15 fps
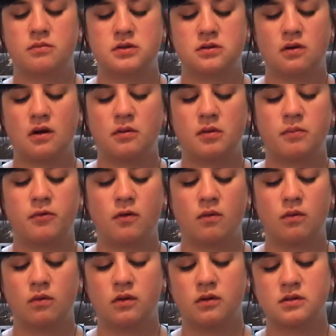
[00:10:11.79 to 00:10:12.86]
So I would go
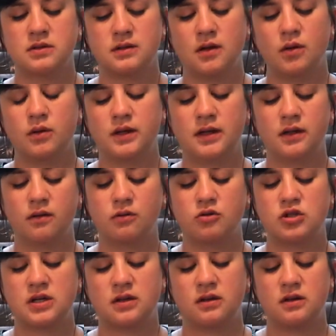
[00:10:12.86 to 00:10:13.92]
a little slowly, a little
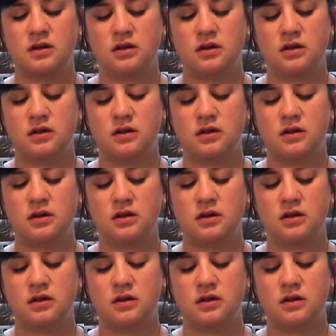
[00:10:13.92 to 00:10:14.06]
gently.